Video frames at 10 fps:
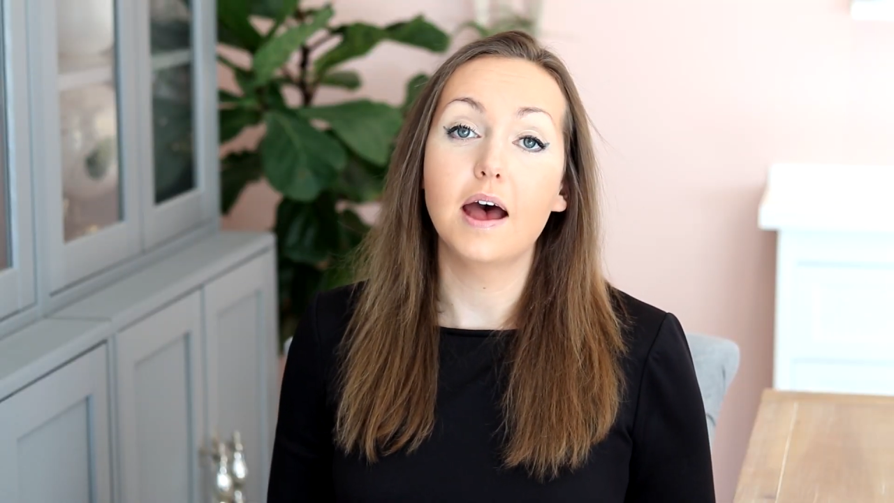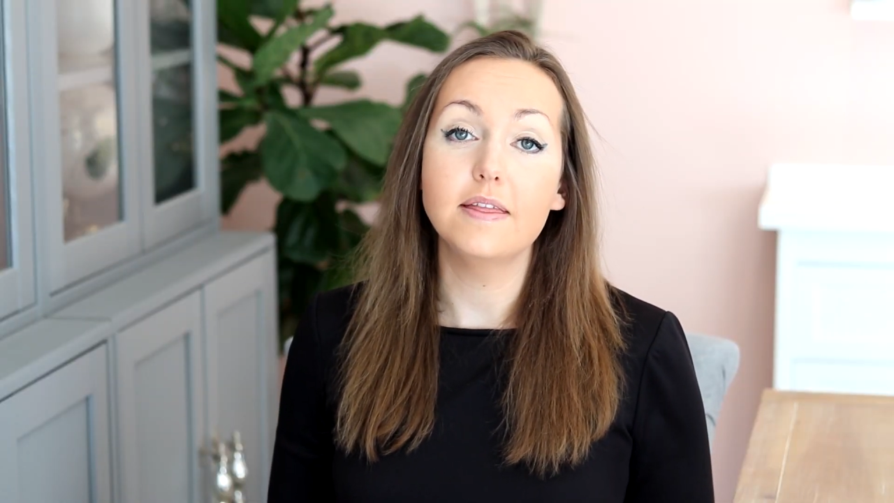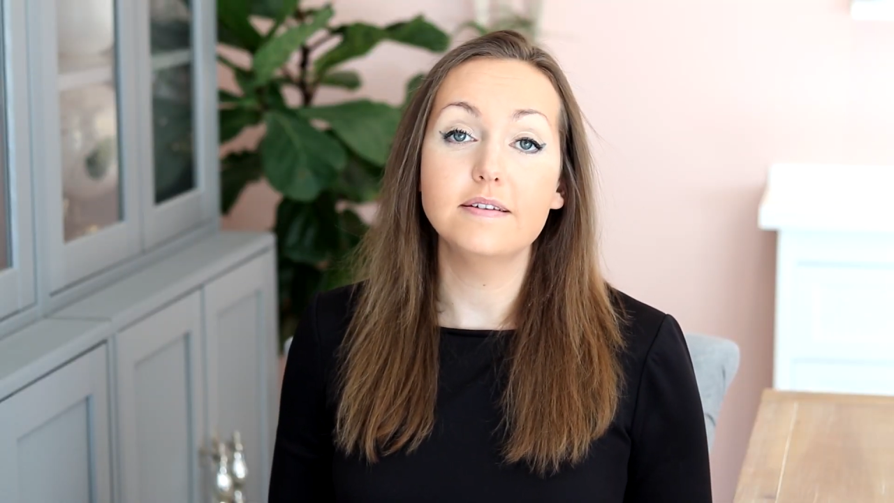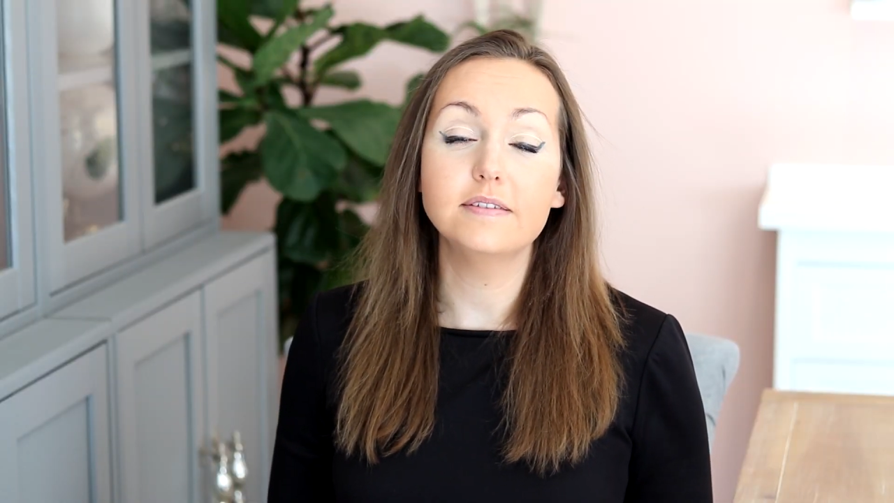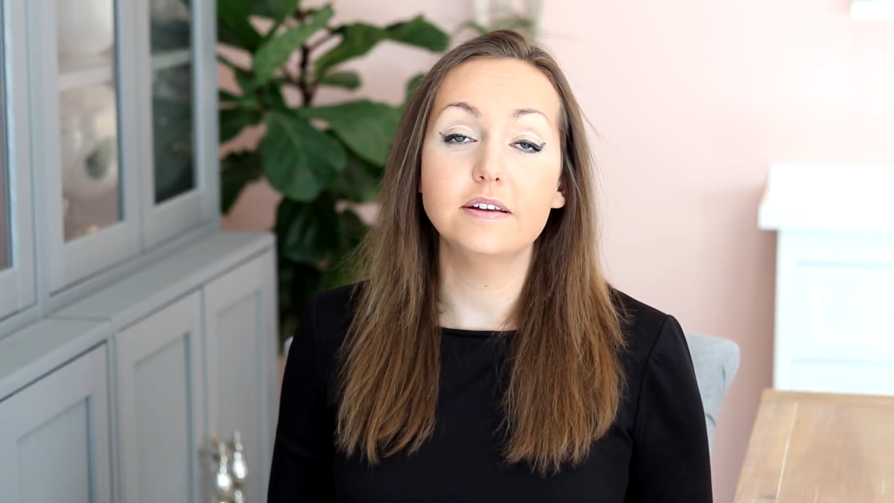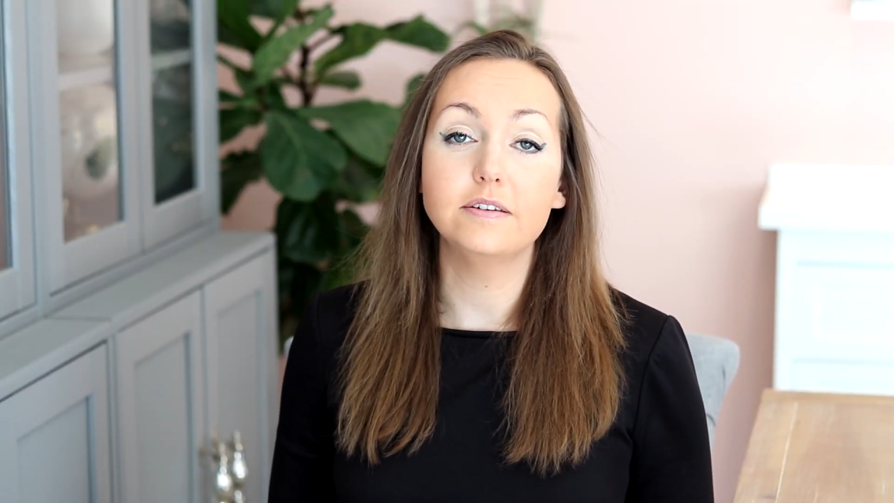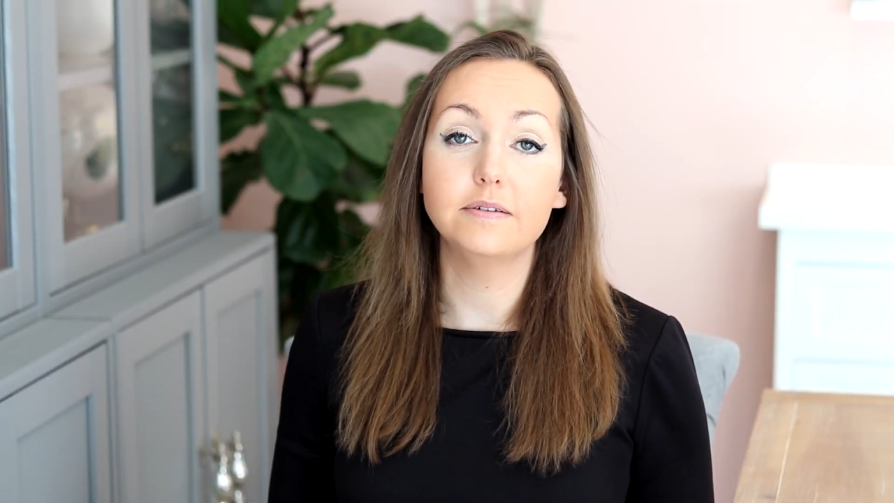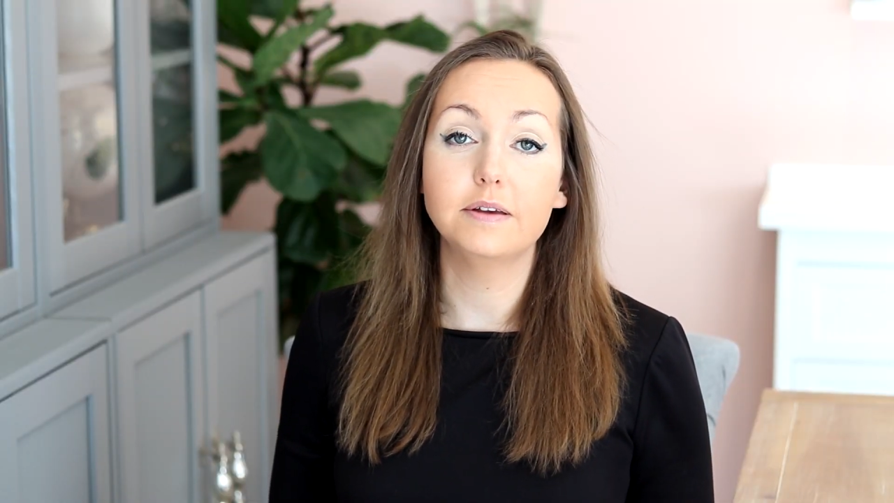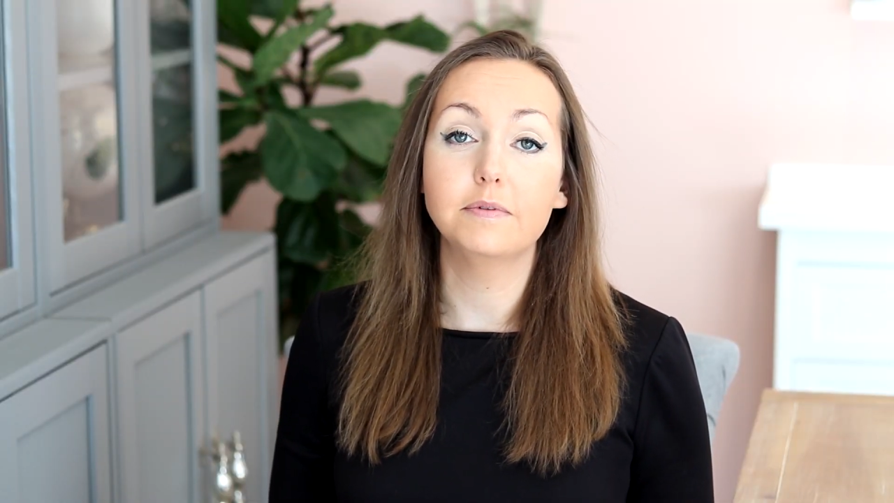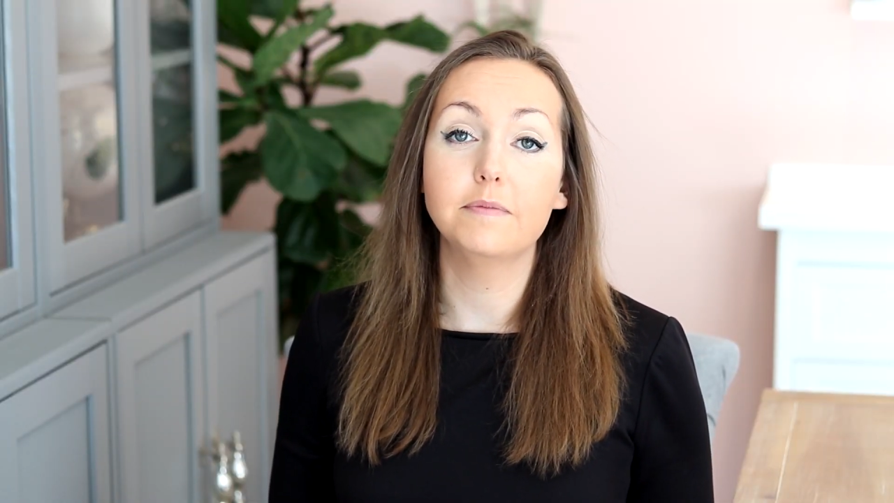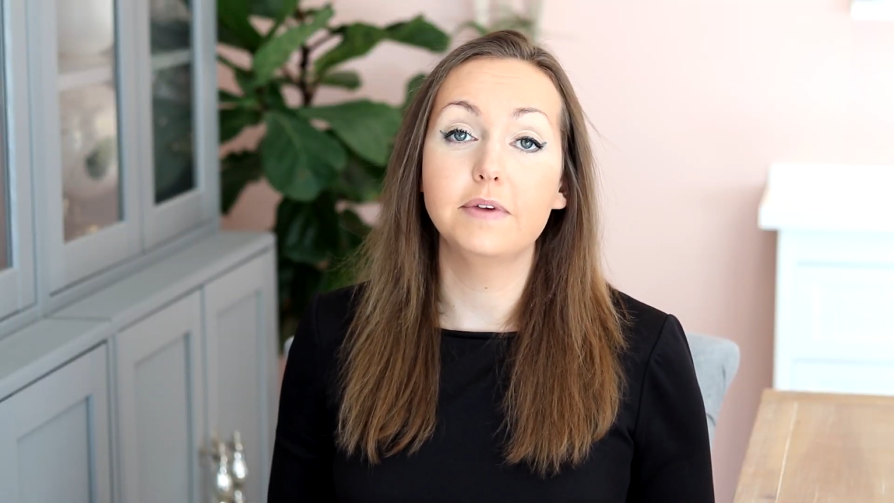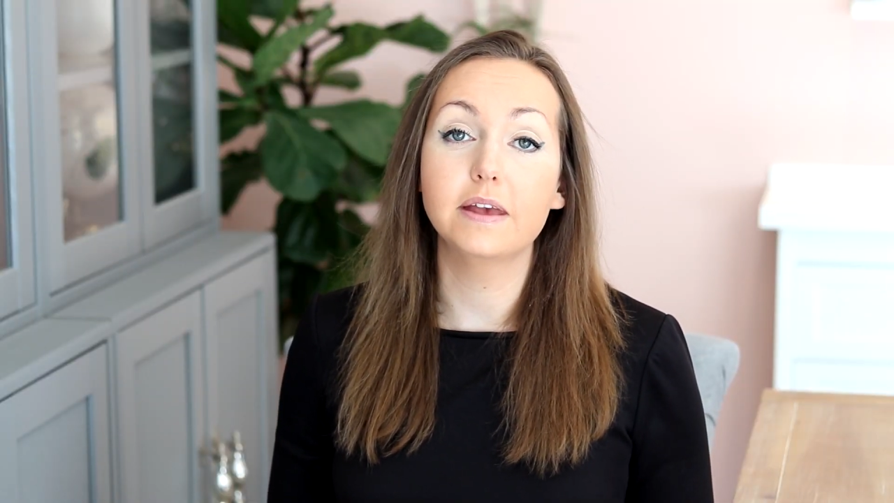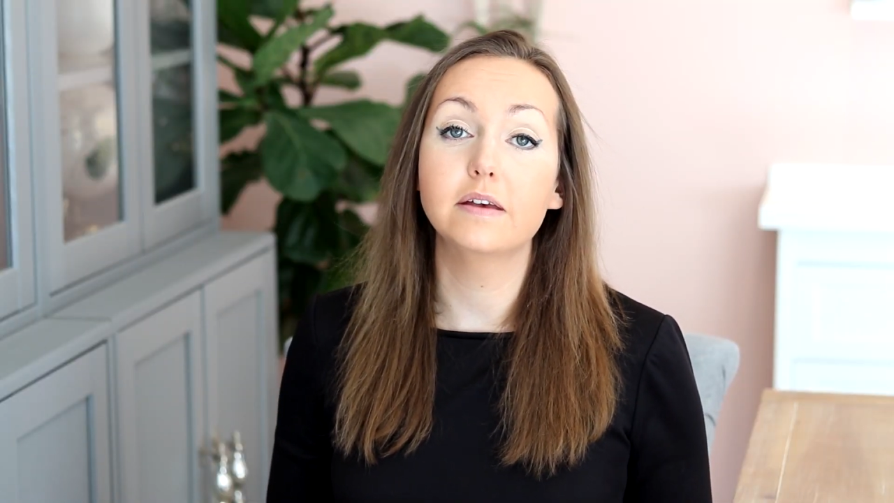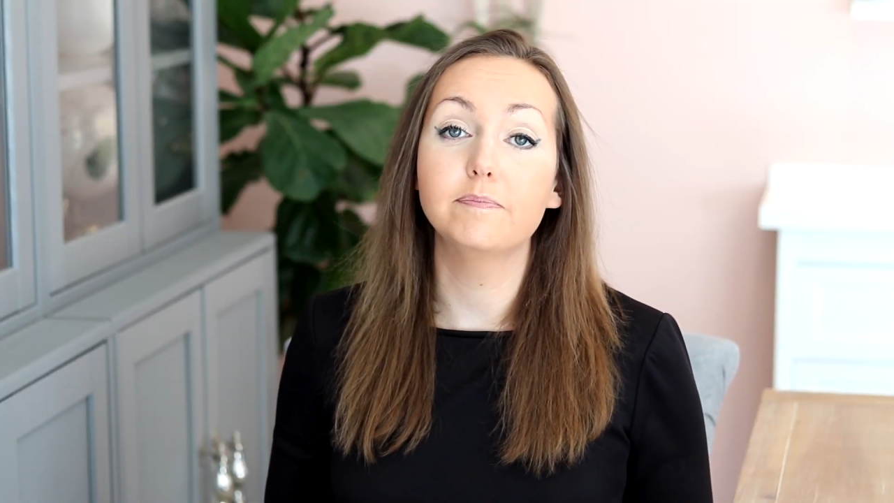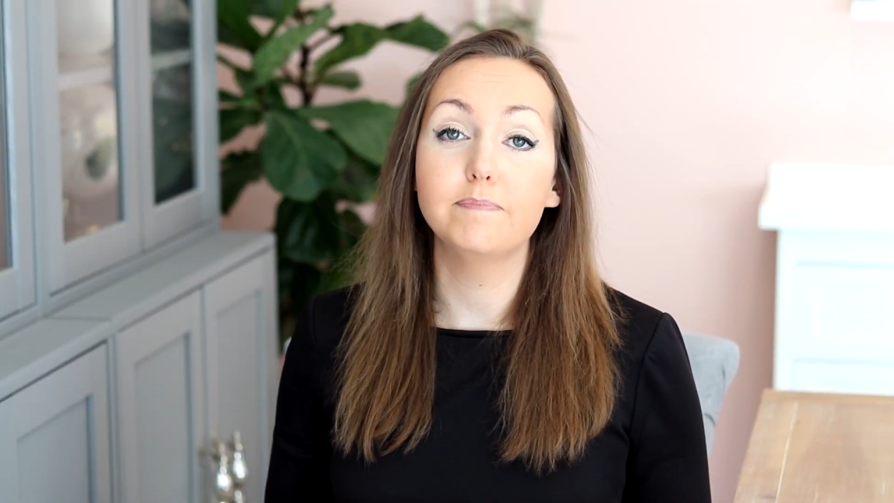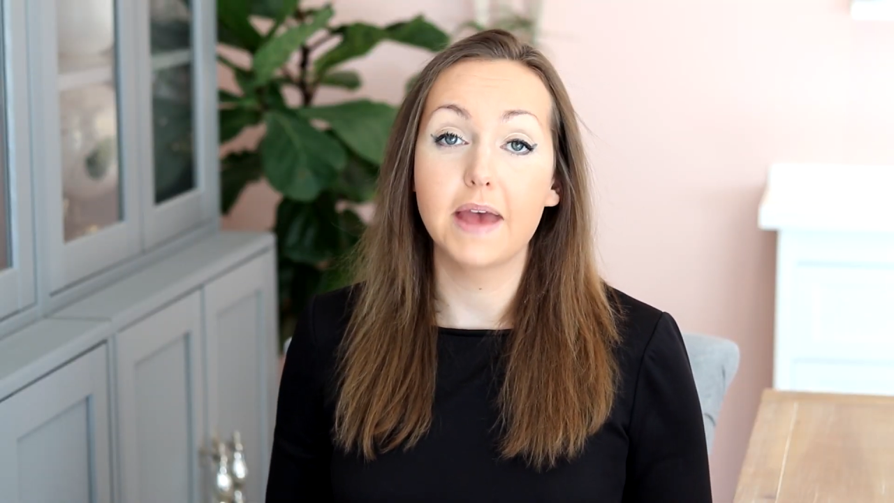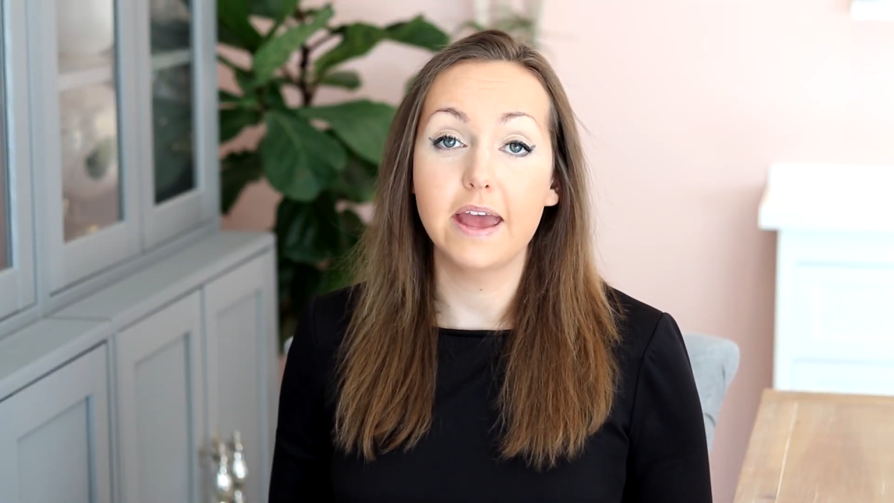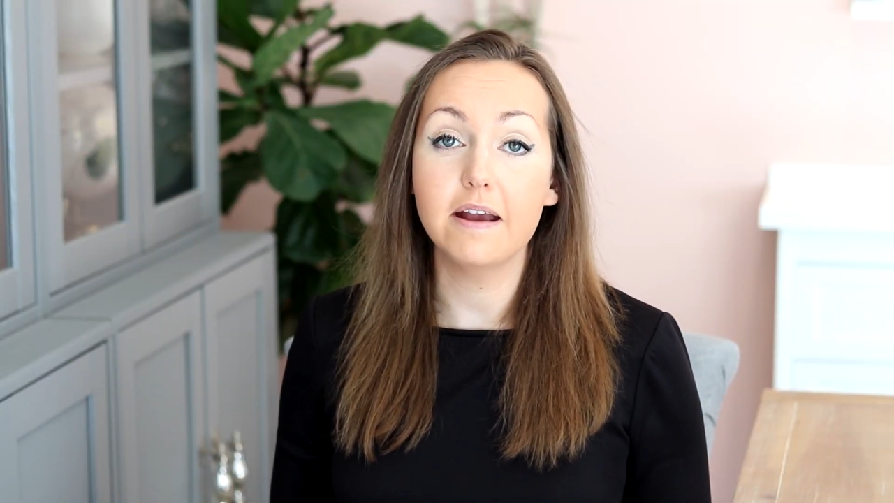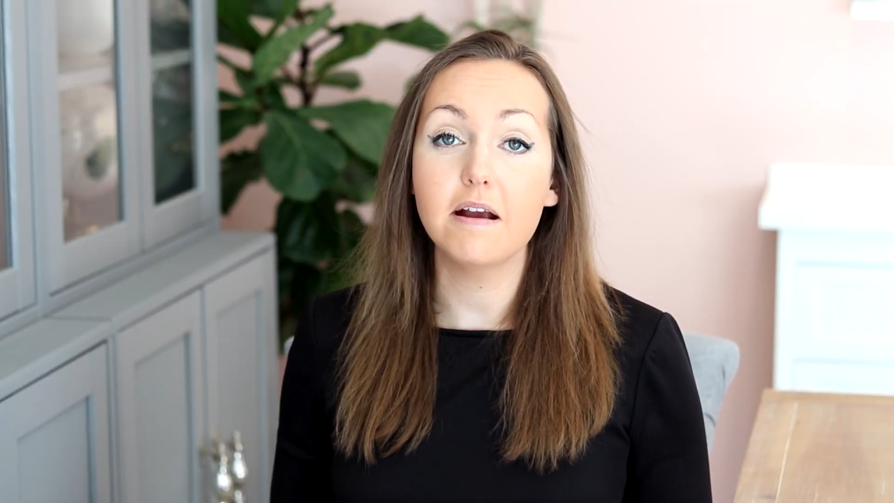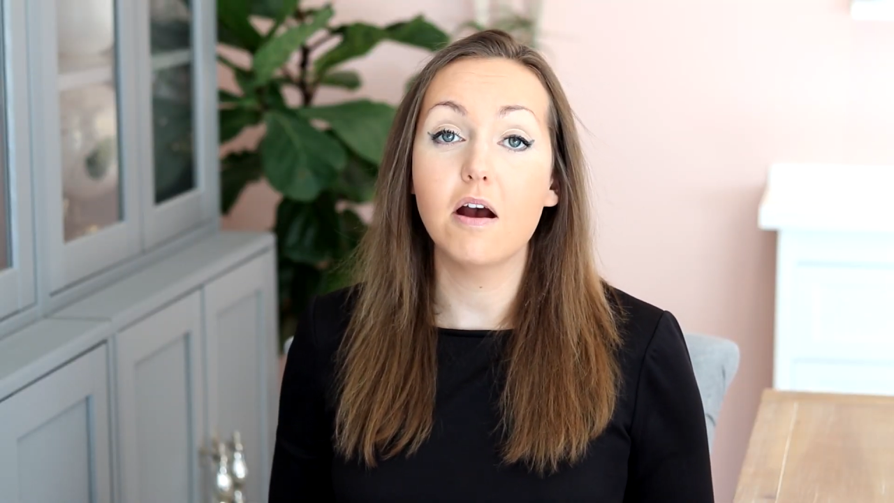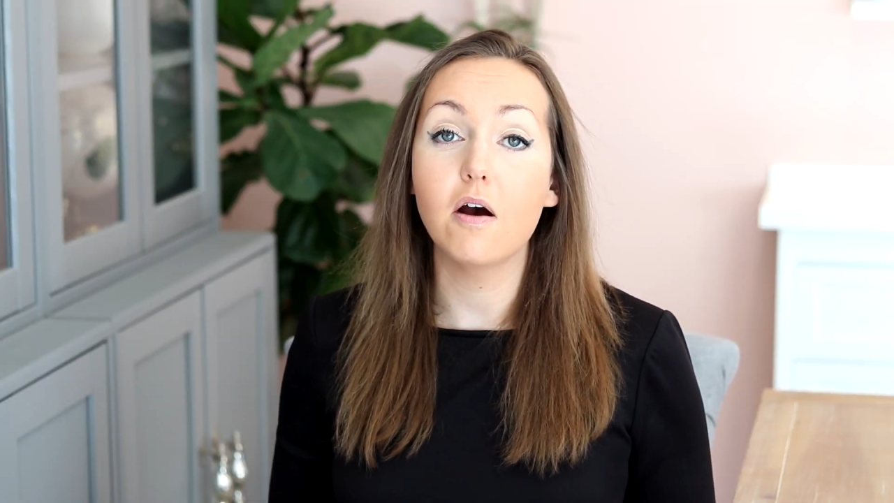others are doing when we compare